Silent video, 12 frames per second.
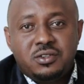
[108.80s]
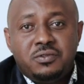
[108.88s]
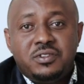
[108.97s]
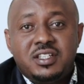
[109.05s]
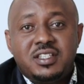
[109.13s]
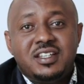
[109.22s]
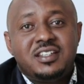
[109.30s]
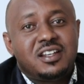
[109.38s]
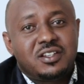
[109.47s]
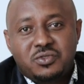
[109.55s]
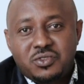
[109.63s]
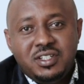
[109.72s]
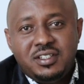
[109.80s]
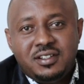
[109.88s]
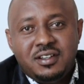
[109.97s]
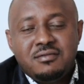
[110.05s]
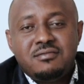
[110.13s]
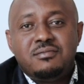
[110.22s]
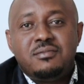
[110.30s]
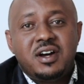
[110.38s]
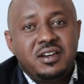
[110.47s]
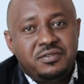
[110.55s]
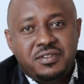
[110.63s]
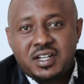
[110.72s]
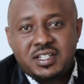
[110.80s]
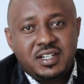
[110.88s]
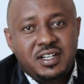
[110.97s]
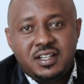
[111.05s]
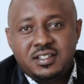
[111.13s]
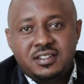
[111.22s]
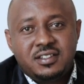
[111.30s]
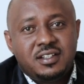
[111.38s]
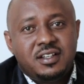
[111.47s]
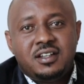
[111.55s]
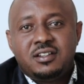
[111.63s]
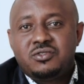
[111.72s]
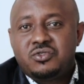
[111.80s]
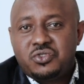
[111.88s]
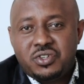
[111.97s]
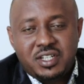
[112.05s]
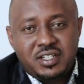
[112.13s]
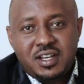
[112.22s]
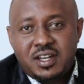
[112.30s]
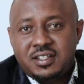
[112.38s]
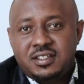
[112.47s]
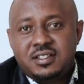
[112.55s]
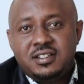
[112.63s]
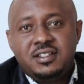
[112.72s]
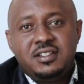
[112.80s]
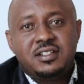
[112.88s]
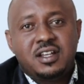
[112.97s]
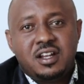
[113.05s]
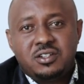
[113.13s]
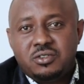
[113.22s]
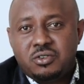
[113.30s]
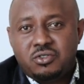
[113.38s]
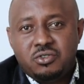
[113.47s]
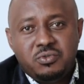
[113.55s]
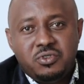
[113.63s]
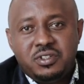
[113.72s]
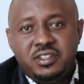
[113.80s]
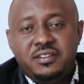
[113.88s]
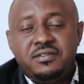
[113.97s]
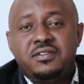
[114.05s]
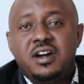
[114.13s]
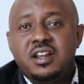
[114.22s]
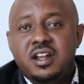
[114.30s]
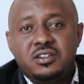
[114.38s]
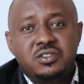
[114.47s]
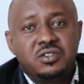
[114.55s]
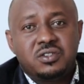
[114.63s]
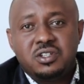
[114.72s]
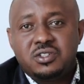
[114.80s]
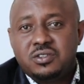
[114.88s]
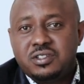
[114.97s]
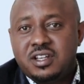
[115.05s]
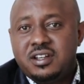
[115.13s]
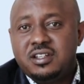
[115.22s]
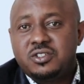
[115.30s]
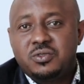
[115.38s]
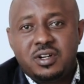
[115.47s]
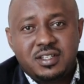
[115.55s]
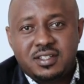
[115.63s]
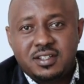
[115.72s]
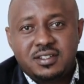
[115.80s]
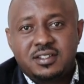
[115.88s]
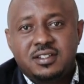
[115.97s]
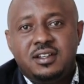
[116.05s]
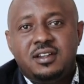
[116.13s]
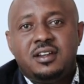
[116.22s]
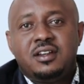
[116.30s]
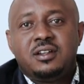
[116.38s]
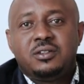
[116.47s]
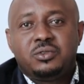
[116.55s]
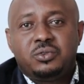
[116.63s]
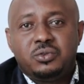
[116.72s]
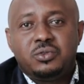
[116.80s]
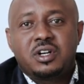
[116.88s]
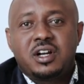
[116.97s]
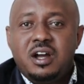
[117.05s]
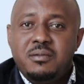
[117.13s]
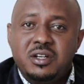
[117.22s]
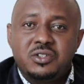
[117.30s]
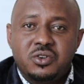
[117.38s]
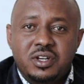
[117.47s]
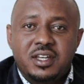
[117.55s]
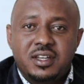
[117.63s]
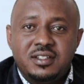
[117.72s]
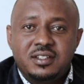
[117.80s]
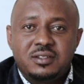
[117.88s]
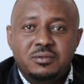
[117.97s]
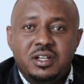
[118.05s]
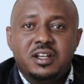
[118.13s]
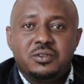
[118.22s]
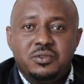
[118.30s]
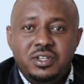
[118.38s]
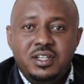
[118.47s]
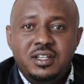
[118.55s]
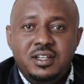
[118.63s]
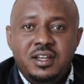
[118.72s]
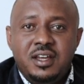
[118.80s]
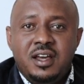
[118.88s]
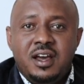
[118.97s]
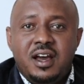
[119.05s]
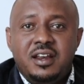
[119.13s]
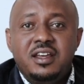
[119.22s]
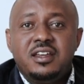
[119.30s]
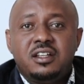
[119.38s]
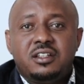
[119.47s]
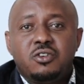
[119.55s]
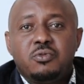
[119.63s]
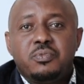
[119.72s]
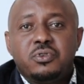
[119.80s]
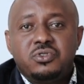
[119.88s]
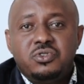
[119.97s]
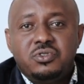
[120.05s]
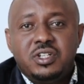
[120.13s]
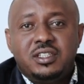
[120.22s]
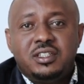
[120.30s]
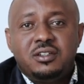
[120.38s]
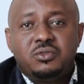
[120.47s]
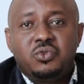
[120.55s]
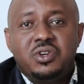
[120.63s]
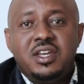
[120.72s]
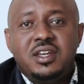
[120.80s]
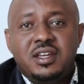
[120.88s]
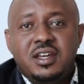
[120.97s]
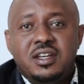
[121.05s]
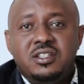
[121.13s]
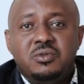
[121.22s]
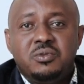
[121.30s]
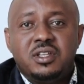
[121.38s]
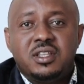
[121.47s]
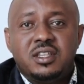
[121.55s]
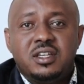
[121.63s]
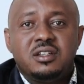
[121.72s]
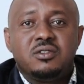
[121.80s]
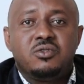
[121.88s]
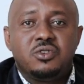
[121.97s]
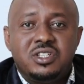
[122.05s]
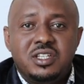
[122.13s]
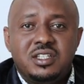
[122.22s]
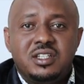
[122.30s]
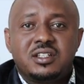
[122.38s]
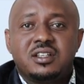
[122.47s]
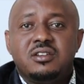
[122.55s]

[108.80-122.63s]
of this industry, manufacturers, traders, international community, financial institutions, and insurances, to come and showcase what they're doing. And they get an opportunity to engage with logistics